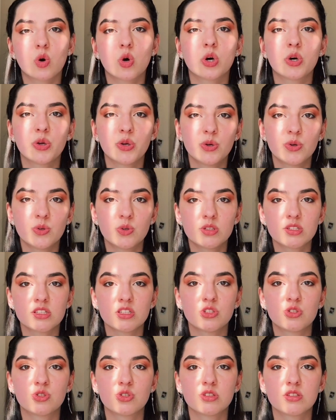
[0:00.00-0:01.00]
or use
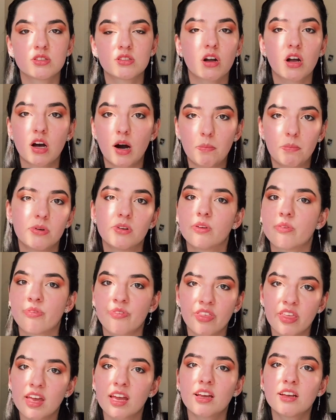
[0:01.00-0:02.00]
is just a couple of
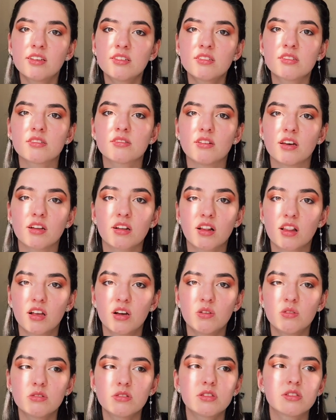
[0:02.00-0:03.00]
things and
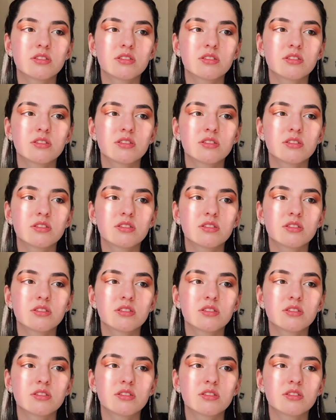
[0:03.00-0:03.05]
clothes,